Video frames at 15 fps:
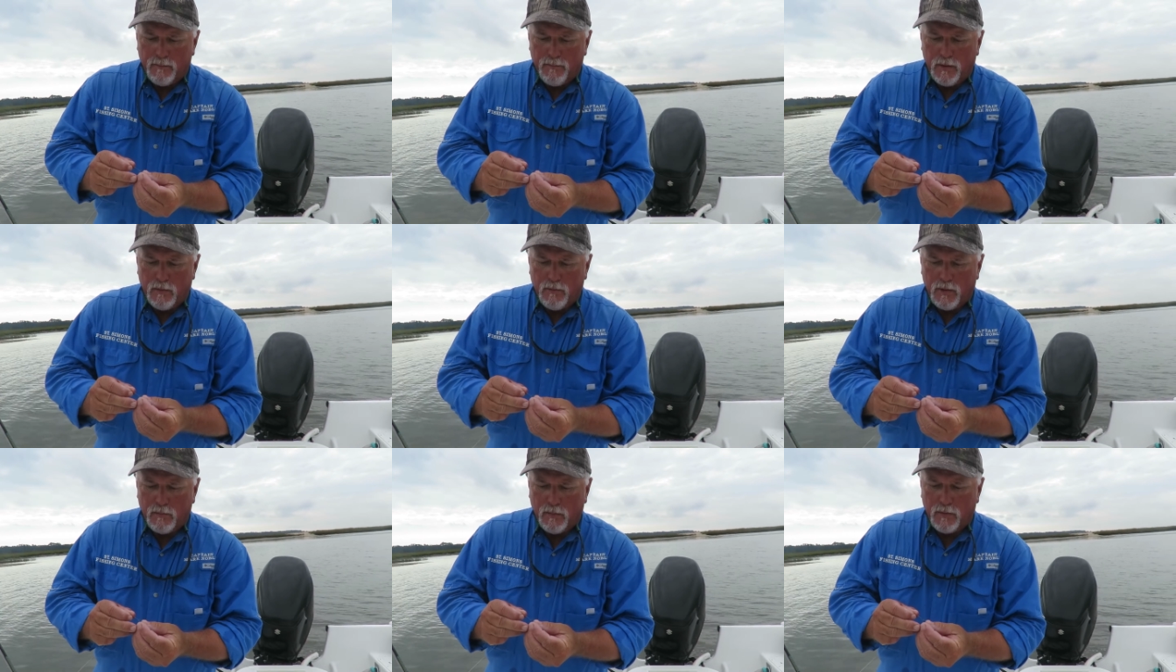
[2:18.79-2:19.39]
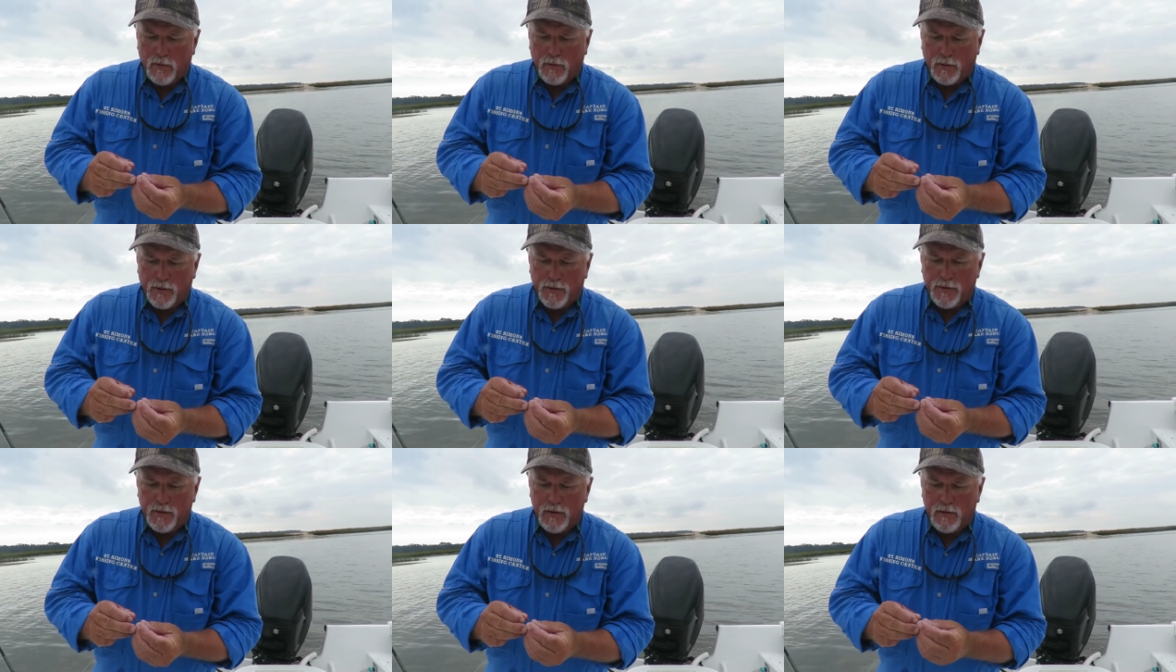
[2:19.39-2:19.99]
But what we're going
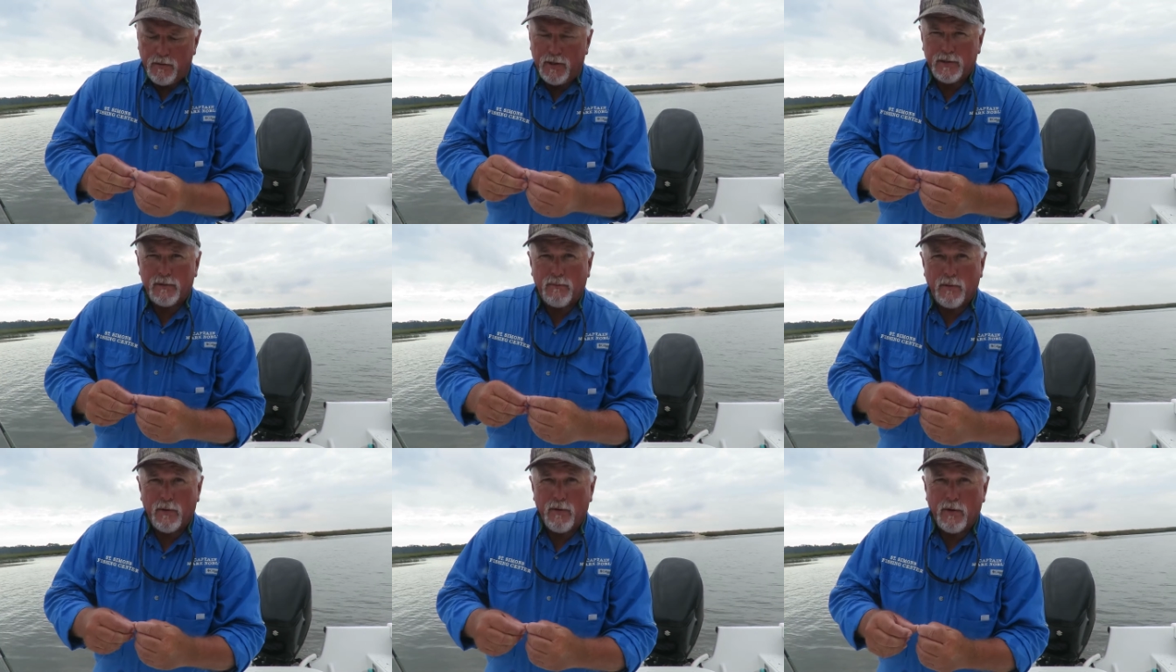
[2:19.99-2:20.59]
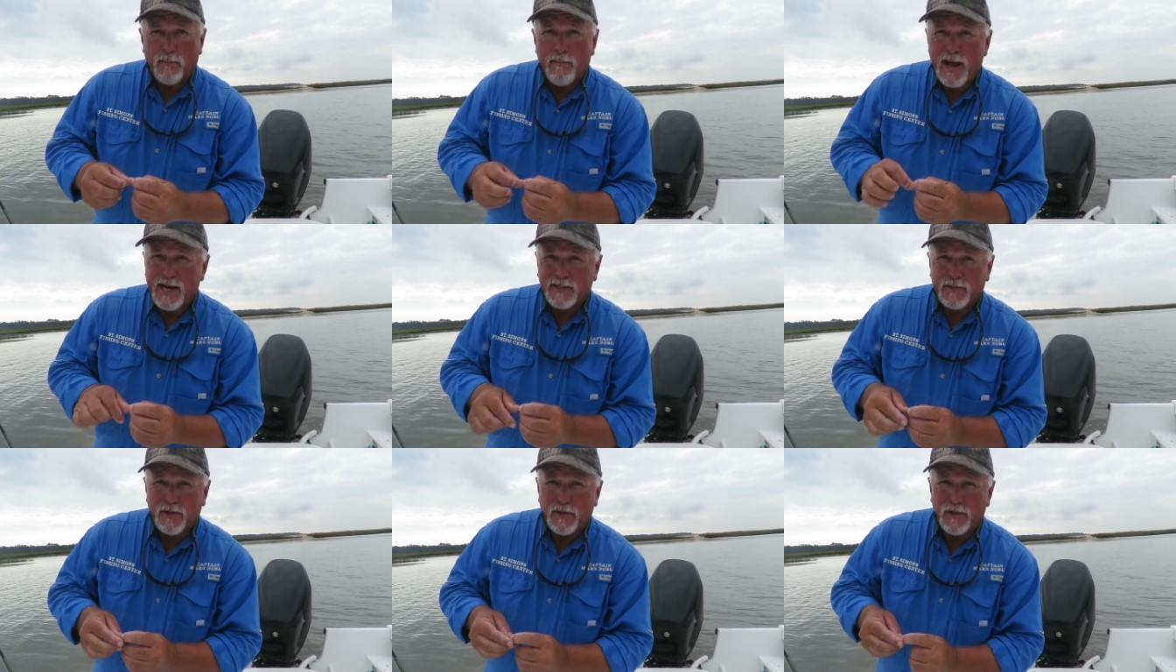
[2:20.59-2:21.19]
to do is we're going to
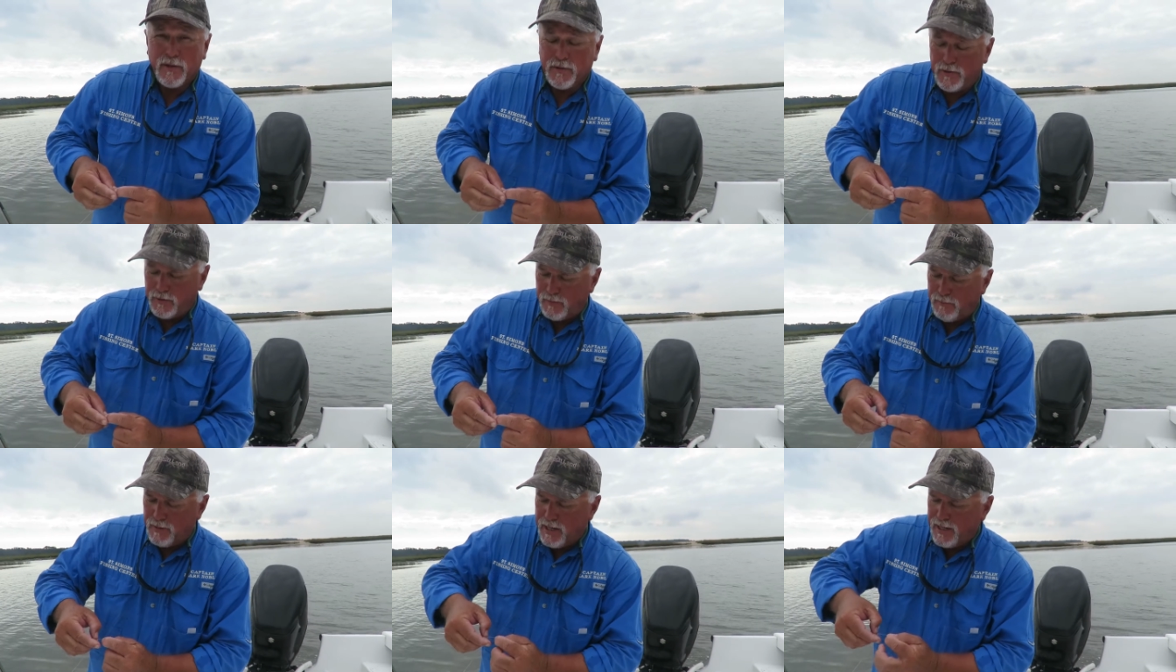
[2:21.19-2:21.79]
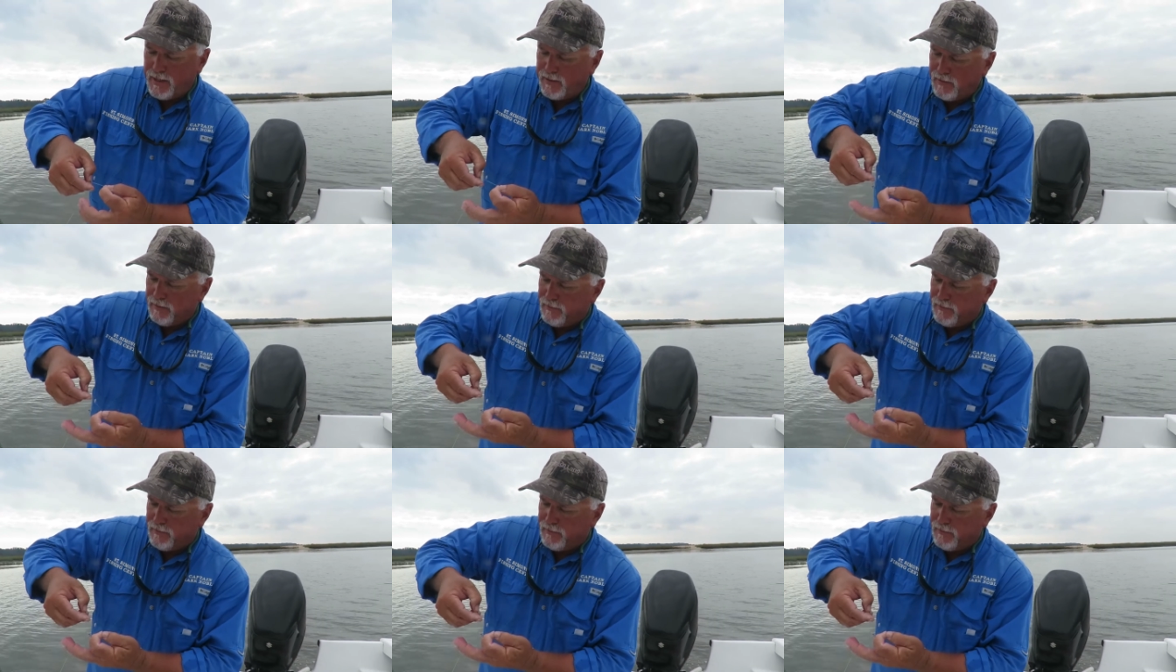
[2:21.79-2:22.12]
match the hook to the bait.